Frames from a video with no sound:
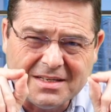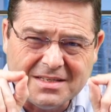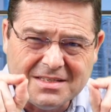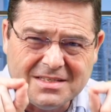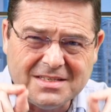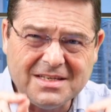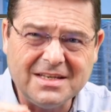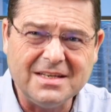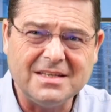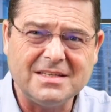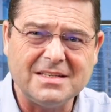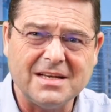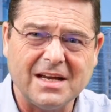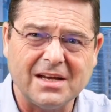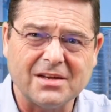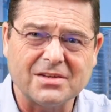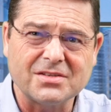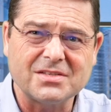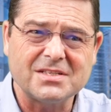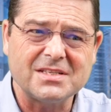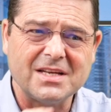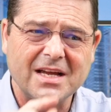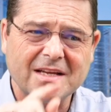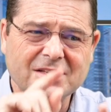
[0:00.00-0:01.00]

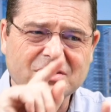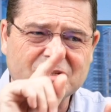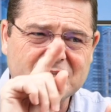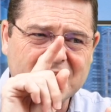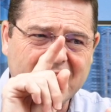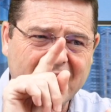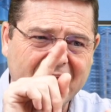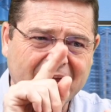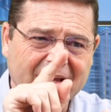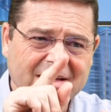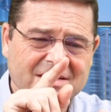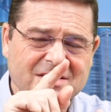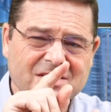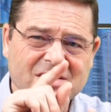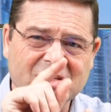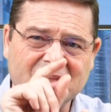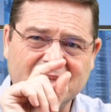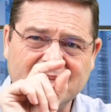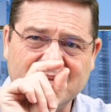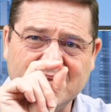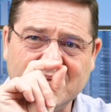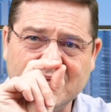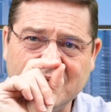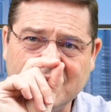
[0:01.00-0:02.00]
details such as
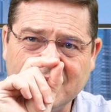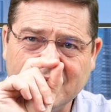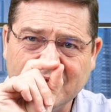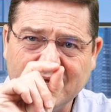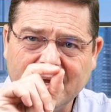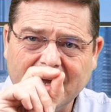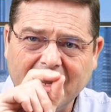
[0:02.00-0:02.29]
the